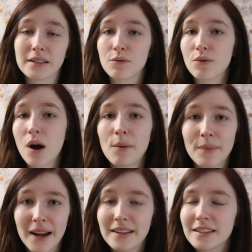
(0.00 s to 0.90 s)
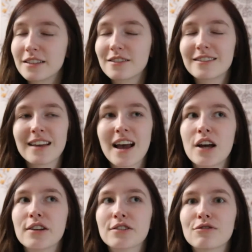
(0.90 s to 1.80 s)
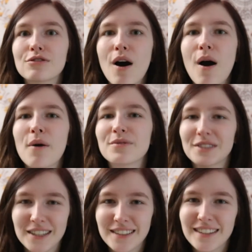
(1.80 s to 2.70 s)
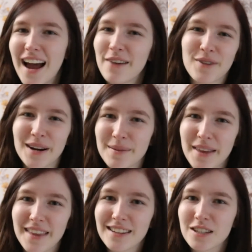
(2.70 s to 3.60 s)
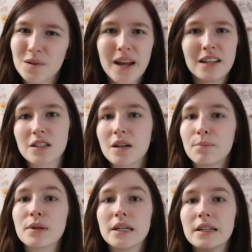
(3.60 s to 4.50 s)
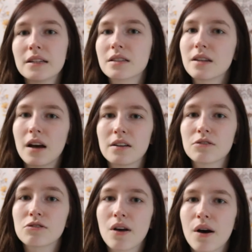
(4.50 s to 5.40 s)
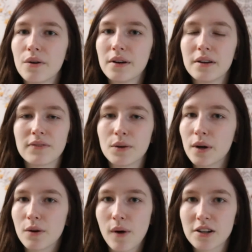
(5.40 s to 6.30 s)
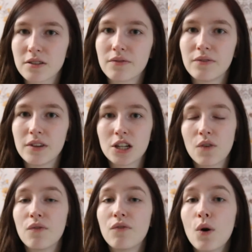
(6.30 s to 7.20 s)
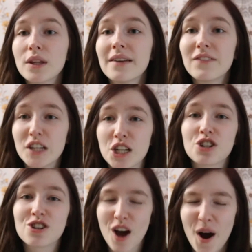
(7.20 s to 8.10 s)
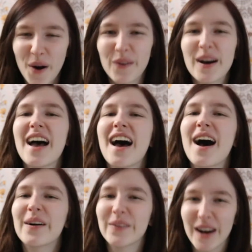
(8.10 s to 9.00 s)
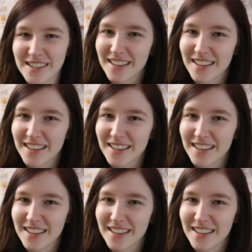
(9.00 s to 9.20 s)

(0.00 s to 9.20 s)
It's a romance. It's so good. I would recommend that too. And it's complete. It's done. So if you want to watch a fully finished show, watch